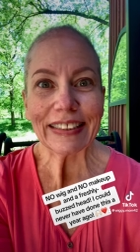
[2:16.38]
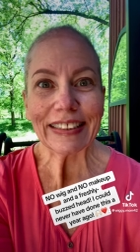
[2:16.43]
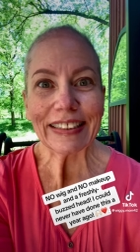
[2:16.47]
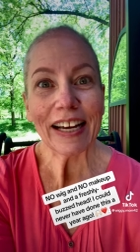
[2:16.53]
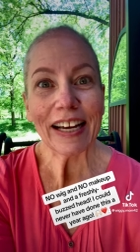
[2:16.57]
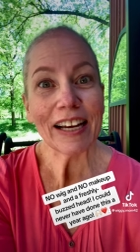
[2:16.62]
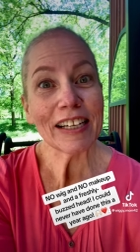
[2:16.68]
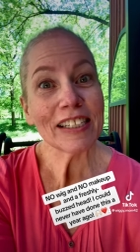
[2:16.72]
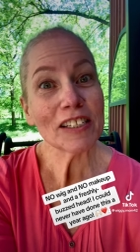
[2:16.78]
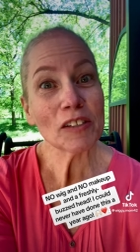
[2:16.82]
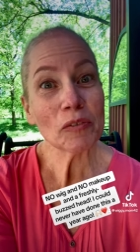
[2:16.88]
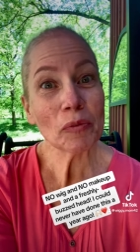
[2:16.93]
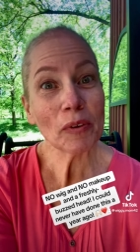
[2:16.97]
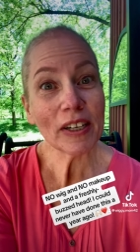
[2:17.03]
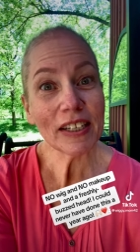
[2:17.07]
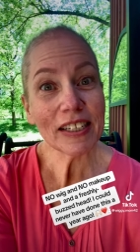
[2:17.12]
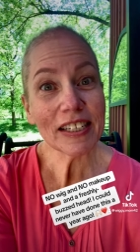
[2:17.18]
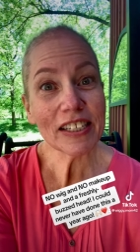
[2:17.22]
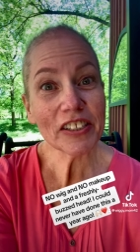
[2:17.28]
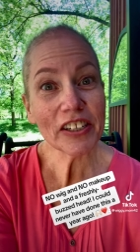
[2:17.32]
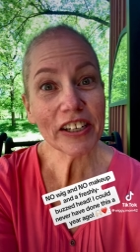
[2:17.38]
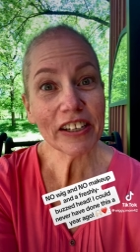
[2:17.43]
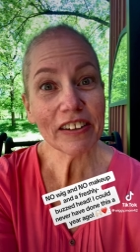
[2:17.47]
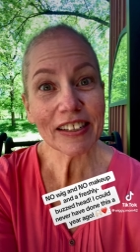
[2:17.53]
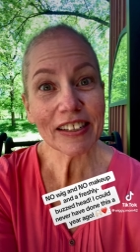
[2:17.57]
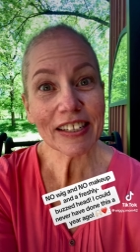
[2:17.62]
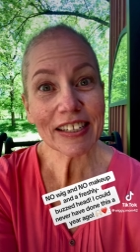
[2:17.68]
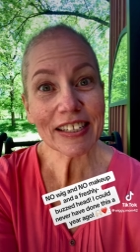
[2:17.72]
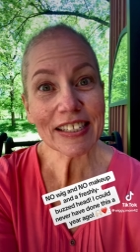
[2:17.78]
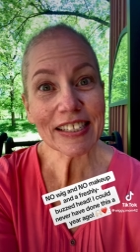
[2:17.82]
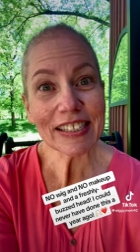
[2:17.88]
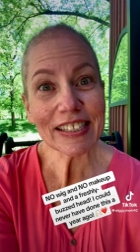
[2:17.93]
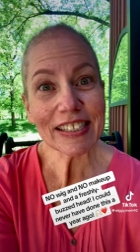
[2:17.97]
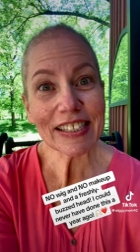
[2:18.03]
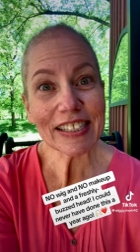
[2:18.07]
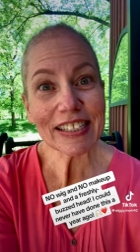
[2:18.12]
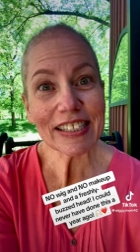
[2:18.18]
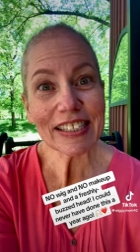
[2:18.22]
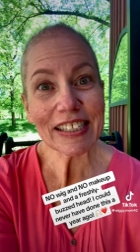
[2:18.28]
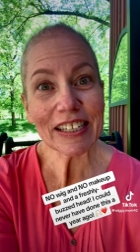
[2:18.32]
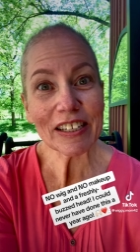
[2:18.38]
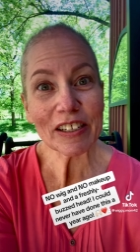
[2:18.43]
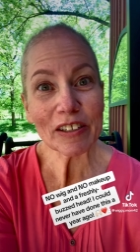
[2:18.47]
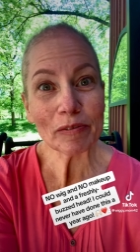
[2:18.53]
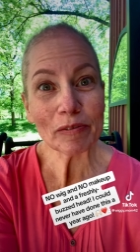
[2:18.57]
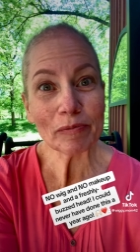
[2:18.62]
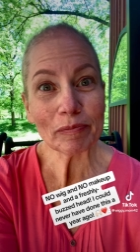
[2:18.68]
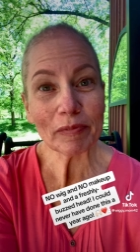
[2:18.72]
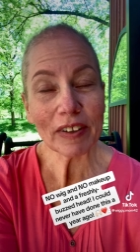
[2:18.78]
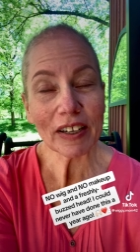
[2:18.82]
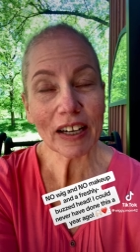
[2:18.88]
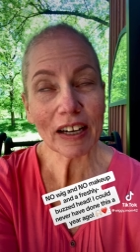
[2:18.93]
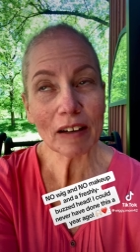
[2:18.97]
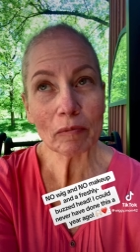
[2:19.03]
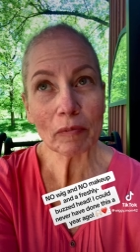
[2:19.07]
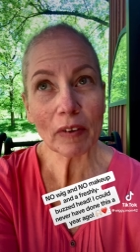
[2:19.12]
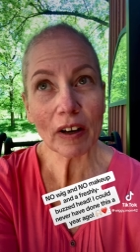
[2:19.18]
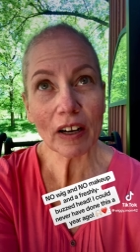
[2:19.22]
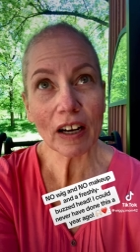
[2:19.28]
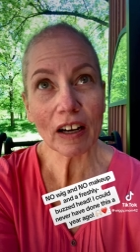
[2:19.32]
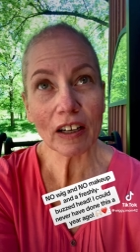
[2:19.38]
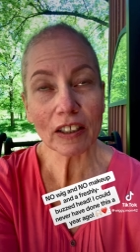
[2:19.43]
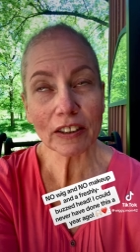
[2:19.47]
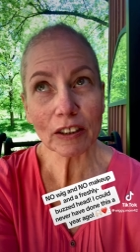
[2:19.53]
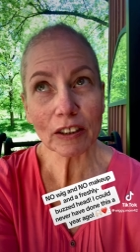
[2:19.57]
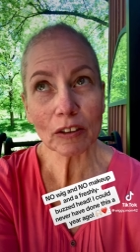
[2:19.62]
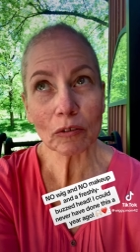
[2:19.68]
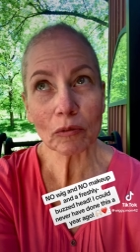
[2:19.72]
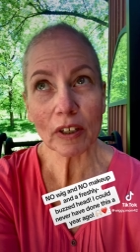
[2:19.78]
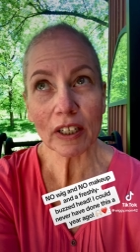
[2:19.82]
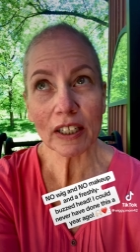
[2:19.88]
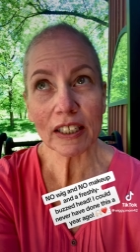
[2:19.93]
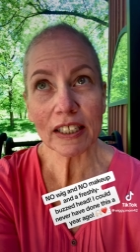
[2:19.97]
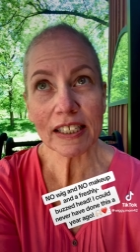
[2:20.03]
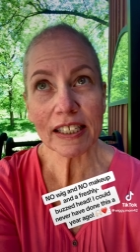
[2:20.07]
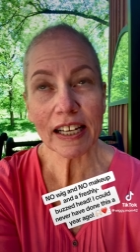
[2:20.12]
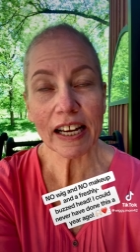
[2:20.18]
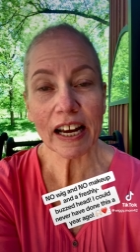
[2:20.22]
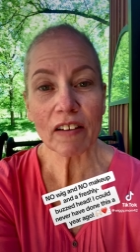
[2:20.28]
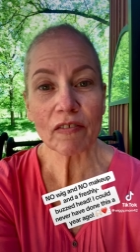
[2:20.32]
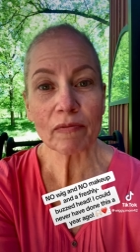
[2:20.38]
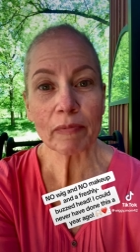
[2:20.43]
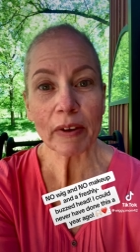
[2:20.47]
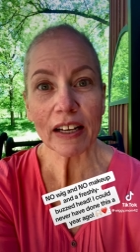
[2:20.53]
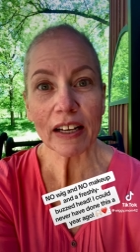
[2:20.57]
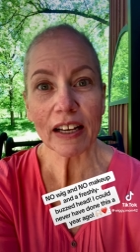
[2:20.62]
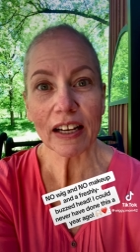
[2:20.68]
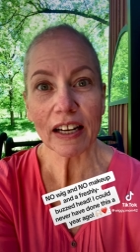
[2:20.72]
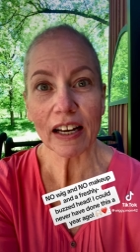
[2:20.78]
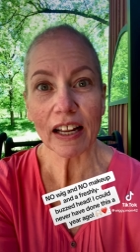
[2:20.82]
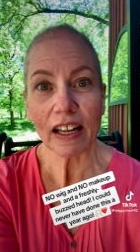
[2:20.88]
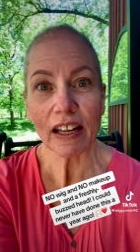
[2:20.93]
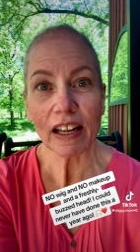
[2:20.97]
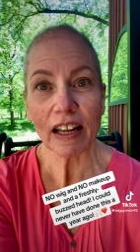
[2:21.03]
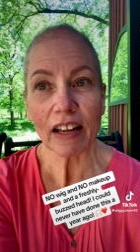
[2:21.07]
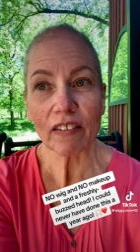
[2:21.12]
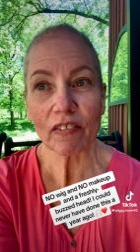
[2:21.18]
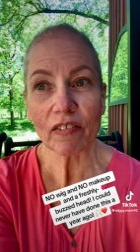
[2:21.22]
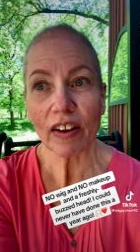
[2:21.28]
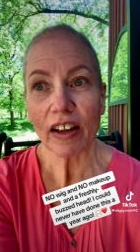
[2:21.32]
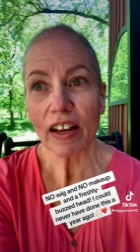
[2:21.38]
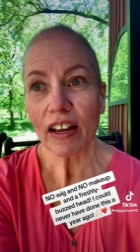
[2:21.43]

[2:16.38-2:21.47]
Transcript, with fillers: I just wanted to share this. So I'm also wanted to say I've been kind of